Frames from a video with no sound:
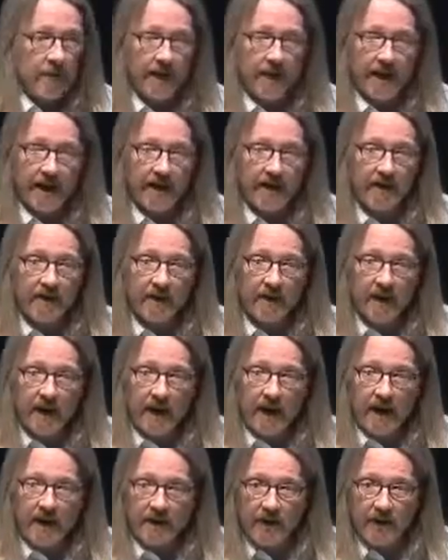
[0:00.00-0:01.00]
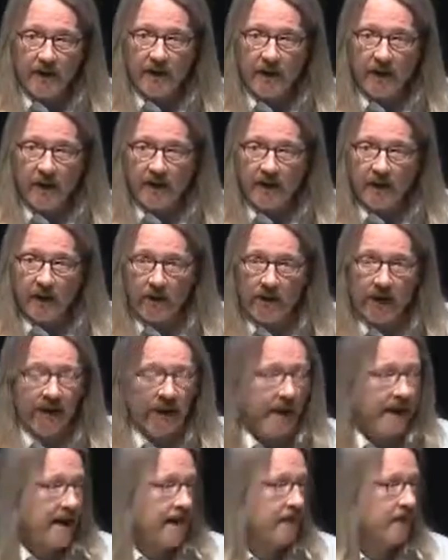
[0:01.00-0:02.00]
predict just by
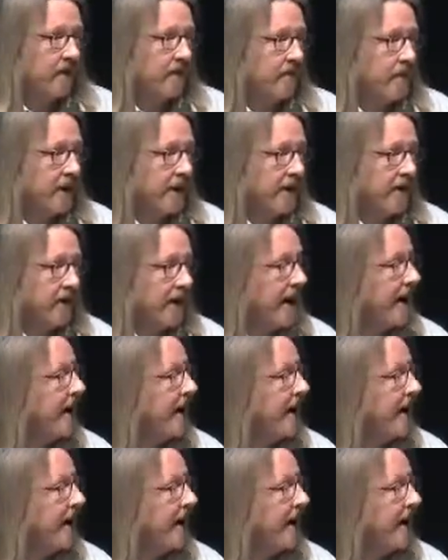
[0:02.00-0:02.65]
looking at us or putting their